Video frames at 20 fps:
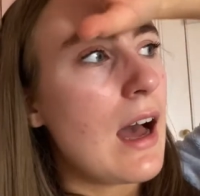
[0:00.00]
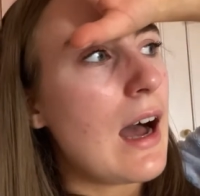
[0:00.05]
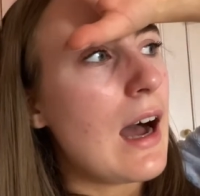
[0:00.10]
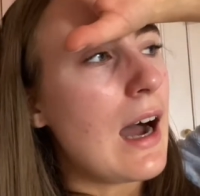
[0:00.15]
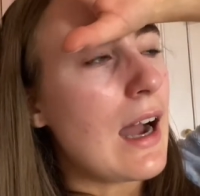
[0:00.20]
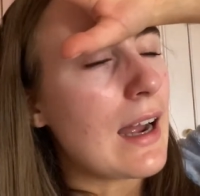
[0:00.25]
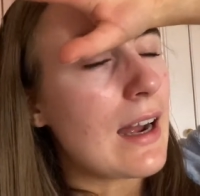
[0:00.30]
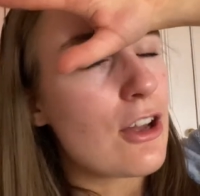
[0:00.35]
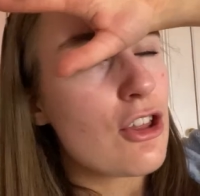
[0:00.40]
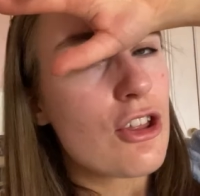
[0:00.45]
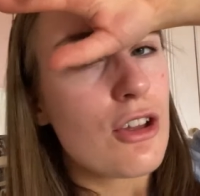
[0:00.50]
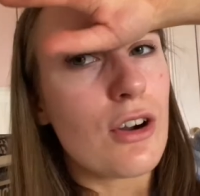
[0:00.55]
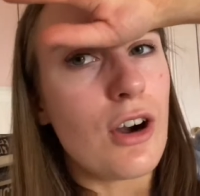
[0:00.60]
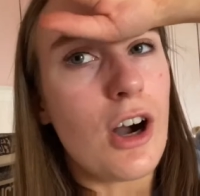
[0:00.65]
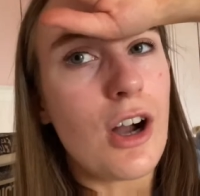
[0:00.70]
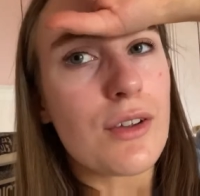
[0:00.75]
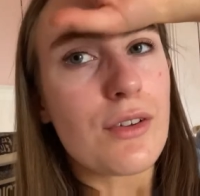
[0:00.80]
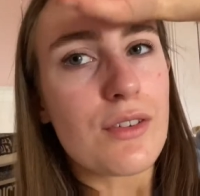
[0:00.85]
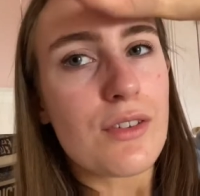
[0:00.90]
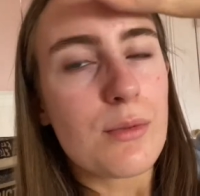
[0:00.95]
I actually
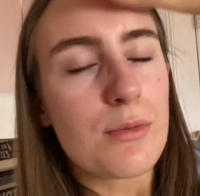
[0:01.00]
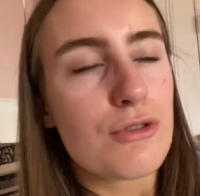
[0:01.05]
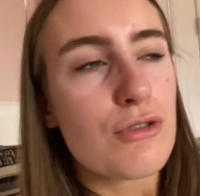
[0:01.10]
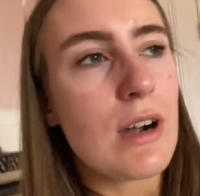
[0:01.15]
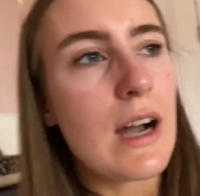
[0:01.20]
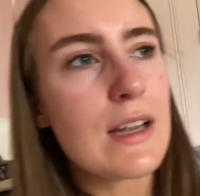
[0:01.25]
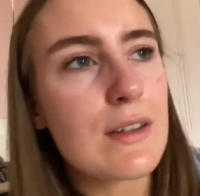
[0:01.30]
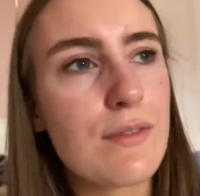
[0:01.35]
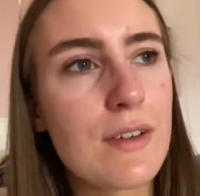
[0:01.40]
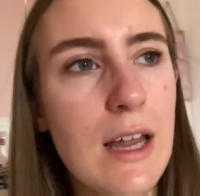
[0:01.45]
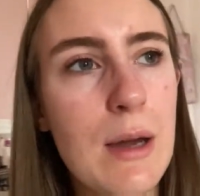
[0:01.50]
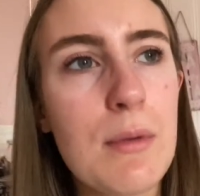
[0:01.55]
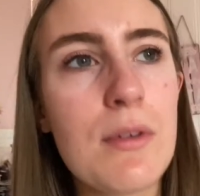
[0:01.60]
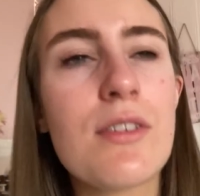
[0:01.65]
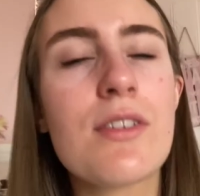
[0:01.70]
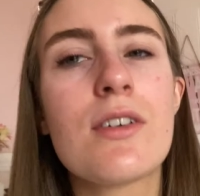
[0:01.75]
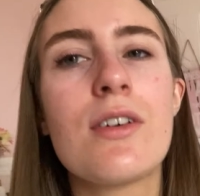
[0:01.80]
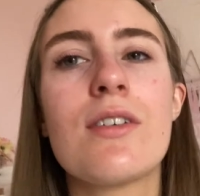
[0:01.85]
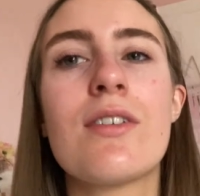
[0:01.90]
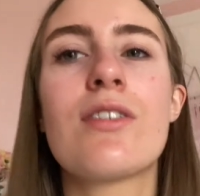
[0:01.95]
ordered some dried flowers
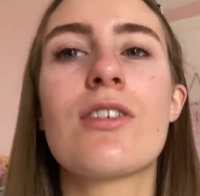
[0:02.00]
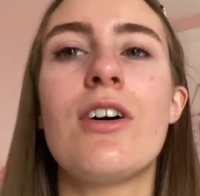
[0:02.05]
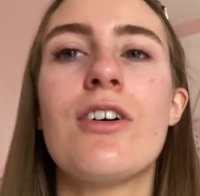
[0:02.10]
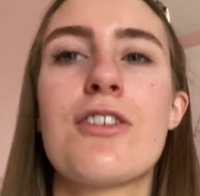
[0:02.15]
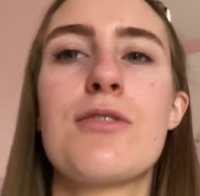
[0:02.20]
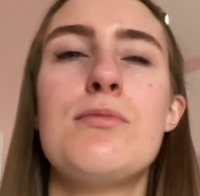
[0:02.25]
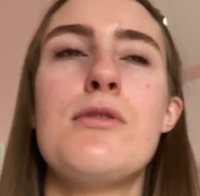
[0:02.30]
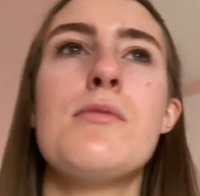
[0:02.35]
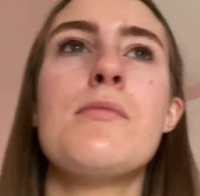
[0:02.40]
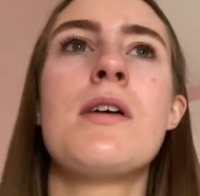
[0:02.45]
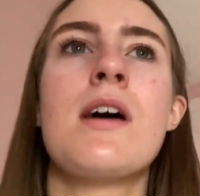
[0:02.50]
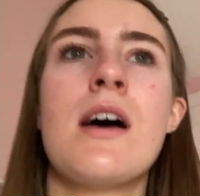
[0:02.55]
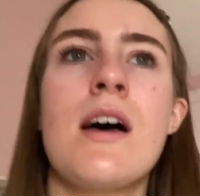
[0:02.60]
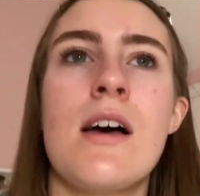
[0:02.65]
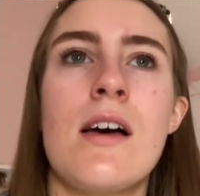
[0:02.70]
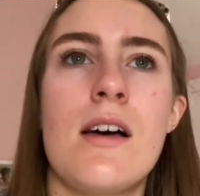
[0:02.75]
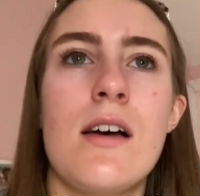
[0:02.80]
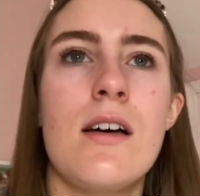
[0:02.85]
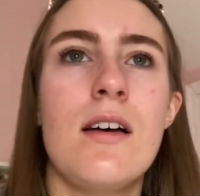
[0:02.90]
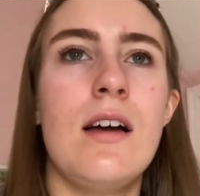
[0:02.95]
because Scott's mum
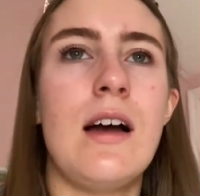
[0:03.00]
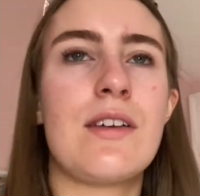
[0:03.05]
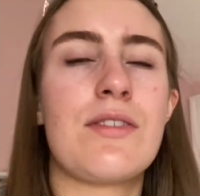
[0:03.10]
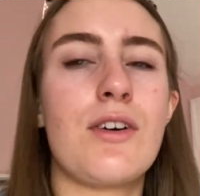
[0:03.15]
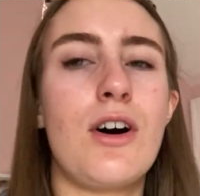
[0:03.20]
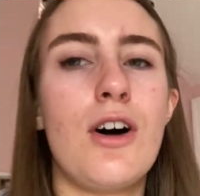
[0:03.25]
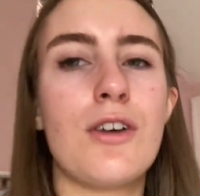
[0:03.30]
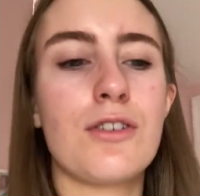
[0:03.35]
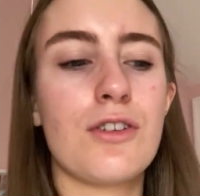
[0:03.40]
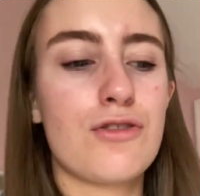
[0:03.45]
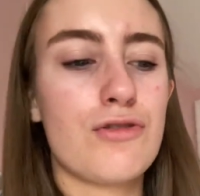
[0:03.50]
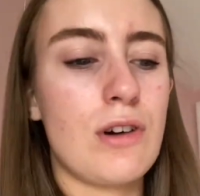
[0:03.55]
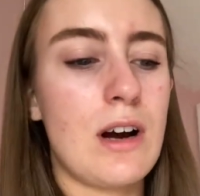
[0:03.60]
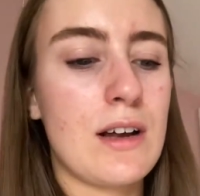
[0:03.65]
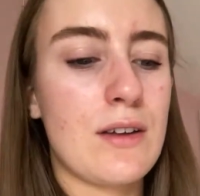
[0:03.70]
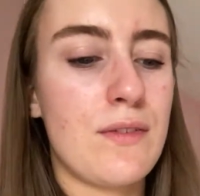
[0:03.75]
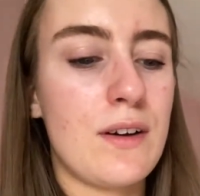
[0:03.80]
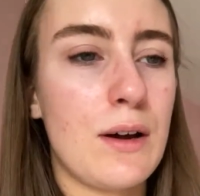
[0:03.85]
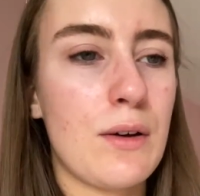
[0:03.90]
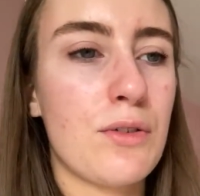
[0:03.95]
that's ordered
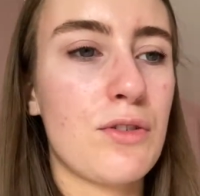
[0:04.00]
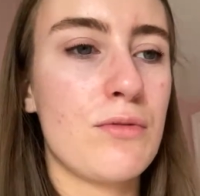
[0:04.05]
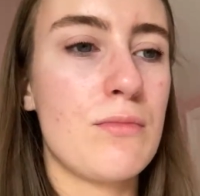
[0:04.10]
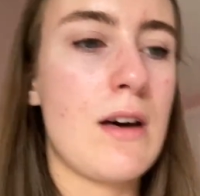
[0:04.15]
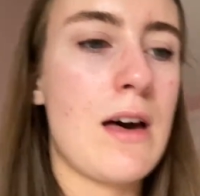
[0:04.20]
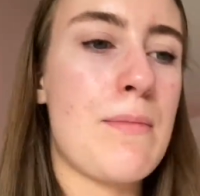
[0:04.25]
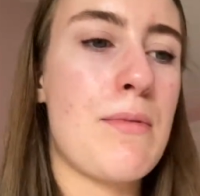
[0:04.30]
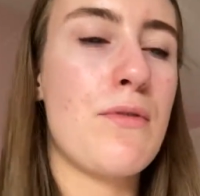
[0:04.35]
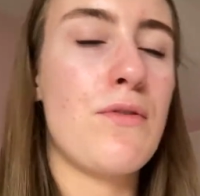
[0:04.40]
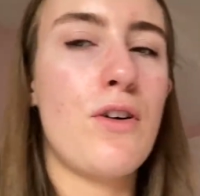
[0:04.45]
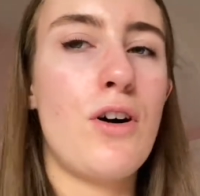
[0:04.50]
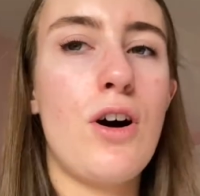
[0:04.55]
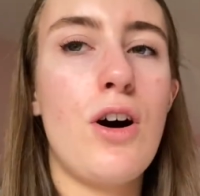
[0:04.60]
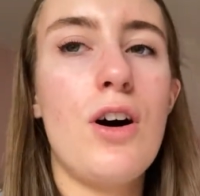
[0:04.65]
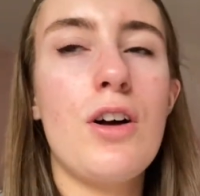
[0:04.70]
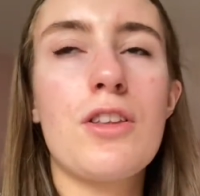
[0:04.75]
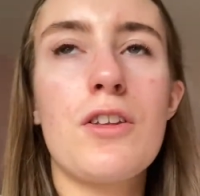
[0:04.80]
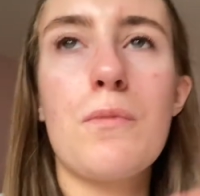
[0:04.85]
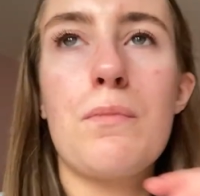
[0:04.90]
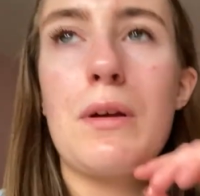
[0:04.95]
dried flowers from there before
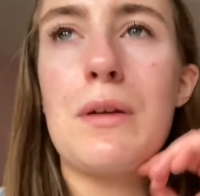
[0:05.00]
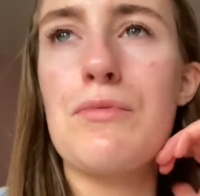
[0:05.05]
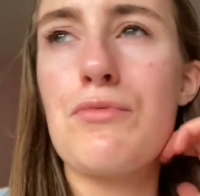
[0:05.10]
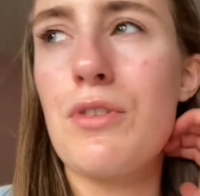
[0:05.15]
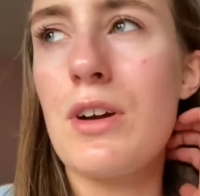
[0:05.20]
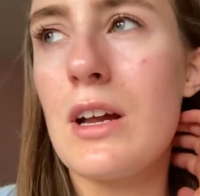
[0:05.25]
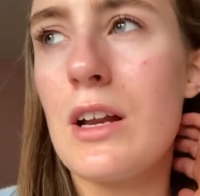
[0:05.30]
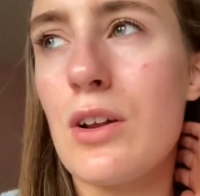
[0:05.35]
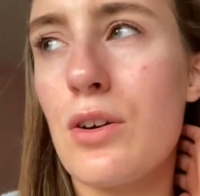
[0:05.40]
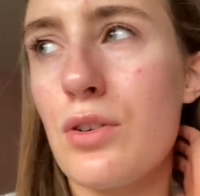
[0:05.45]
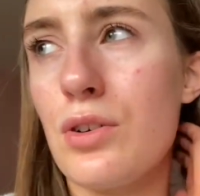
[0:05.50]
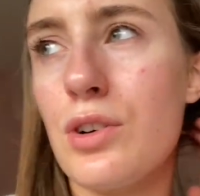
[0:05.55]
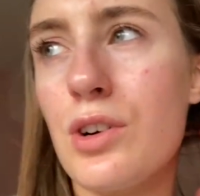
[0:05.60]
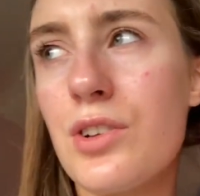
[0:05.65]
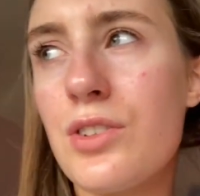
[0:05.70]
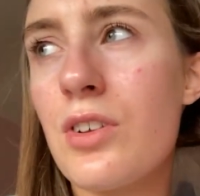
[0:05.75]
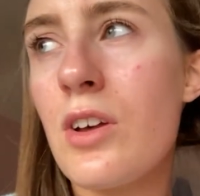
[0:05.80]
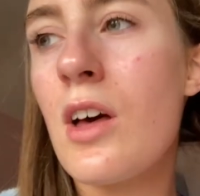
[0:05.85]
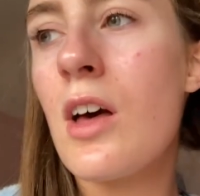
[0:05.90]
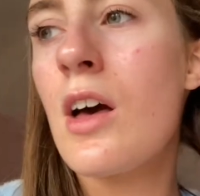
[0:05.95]
and they've been really
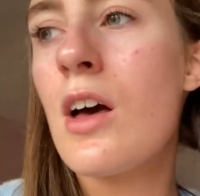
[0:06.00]
good.